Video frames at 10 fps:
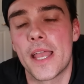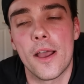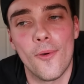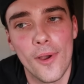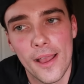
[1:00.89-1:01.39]

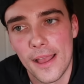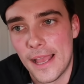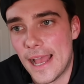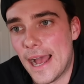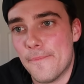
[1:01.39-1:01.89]
Now,
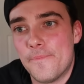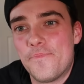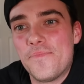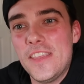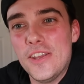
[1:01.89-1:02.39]

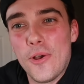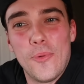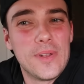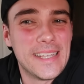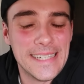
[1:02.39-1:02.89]
you
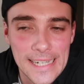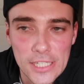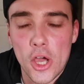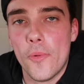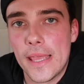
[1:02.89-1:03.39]
know,
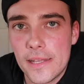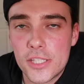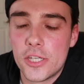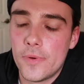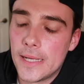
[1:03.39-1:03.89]
going
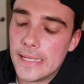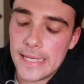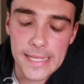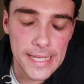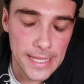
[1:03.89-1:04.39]
into it,
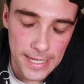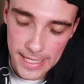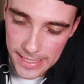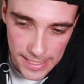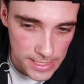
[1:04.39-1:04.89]

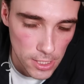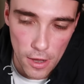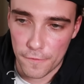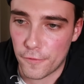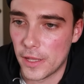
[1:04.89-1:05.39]
it's
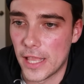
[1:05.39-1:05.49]
tough, right?